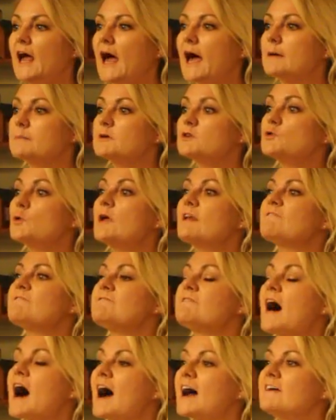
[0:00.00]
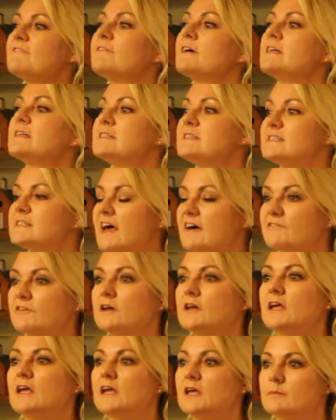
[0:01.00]
and between 5 and
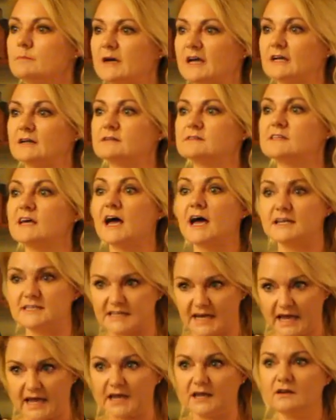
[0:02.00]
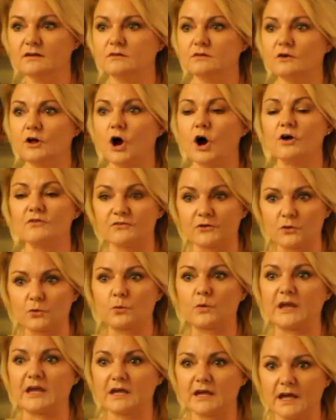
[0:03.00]
7 emails a day over the
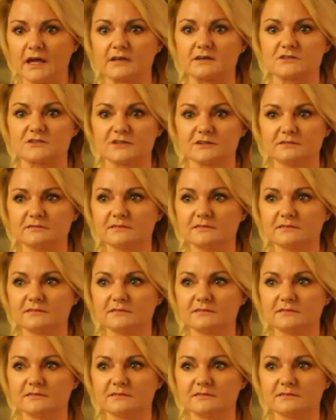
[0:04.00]
weekend.